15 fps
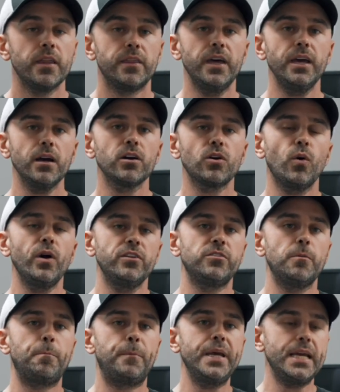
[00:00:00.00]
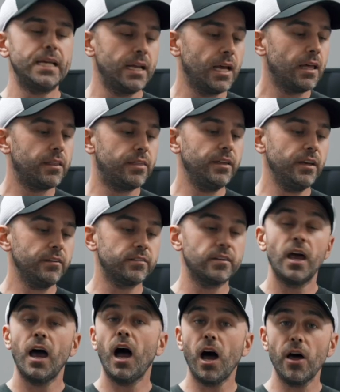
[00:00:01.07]
they are going to beat this
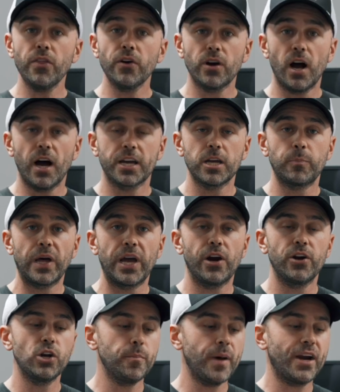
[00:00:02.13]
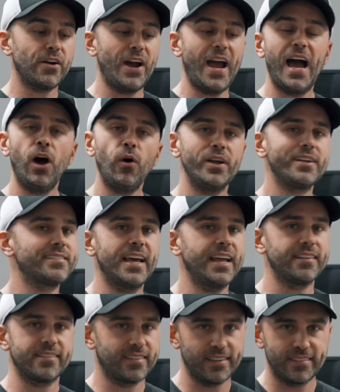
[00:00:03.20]
other hockey player no matter how
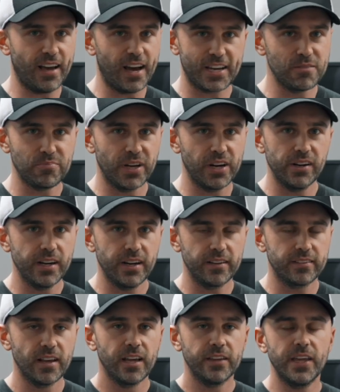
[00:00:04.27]
intense this hockey player is.